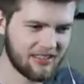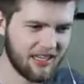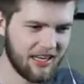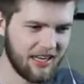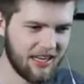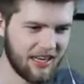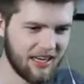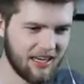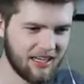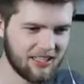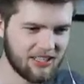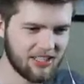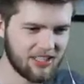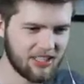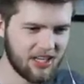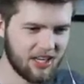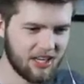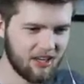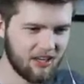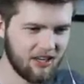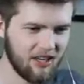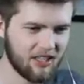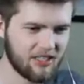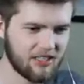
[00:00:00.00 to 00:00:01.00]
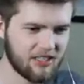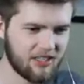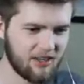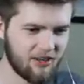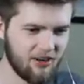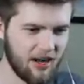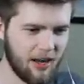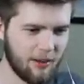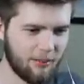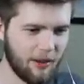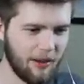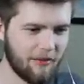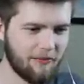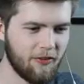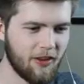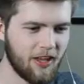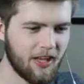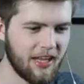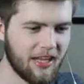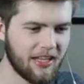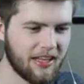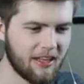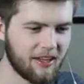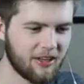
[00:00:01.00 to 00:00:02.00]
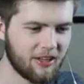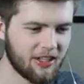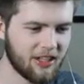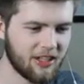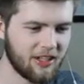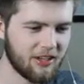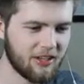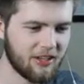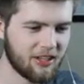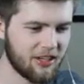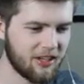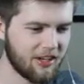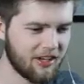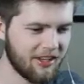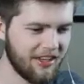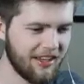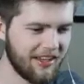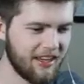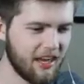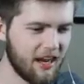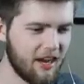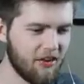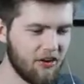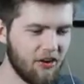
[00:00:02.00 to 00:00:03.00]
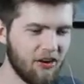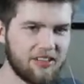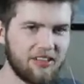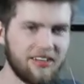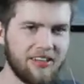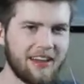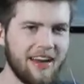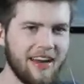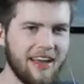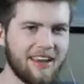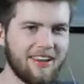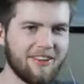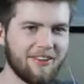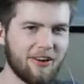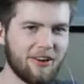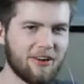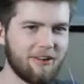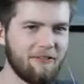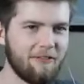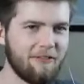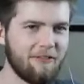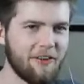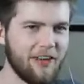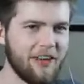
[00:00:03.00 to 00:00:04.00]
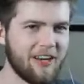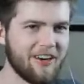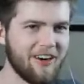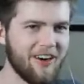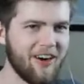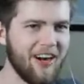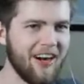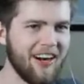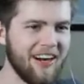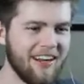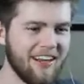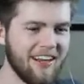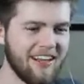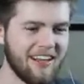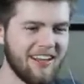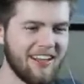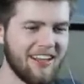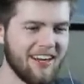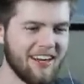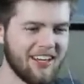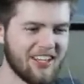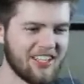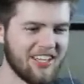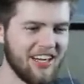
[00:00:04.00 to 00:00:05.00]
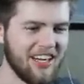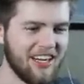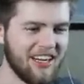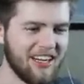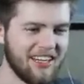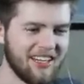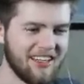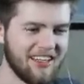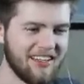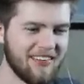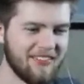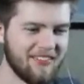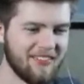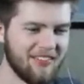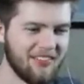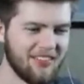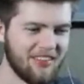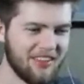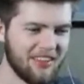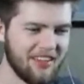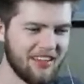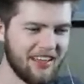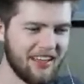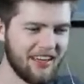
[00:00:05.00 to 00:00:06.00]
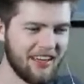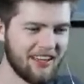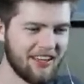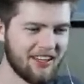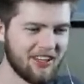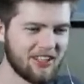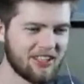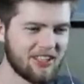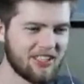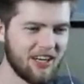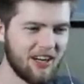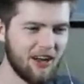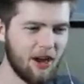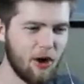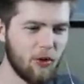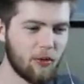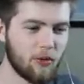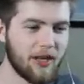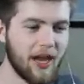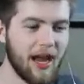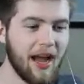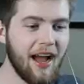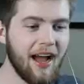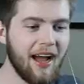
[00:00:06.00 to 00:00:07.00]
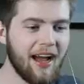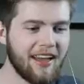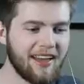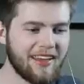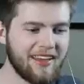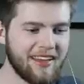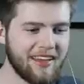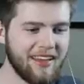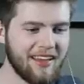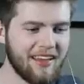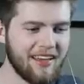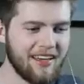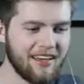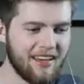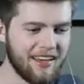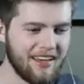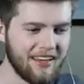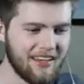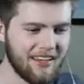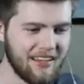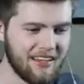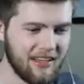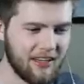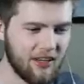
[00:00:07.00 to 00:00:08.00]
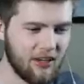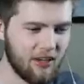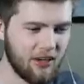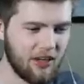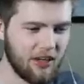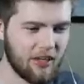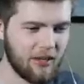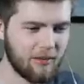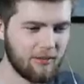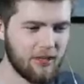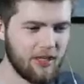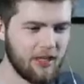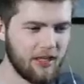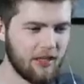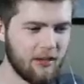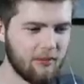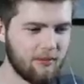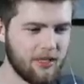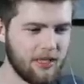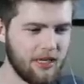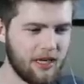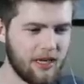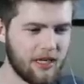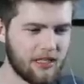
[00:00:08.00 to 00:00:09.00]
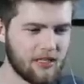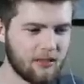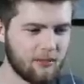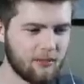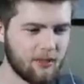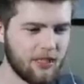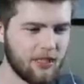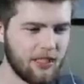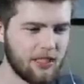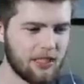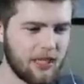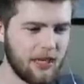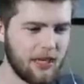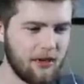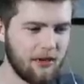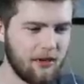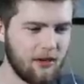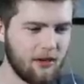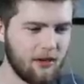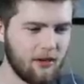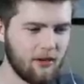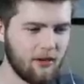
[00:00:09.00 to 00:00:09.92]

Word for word: They kind of just cluster up. I feel like they're they're like huddled together in fear. I don't think so, big. Yeah, they're just... Oh, God! Hold on, let me, let me knock some of these out.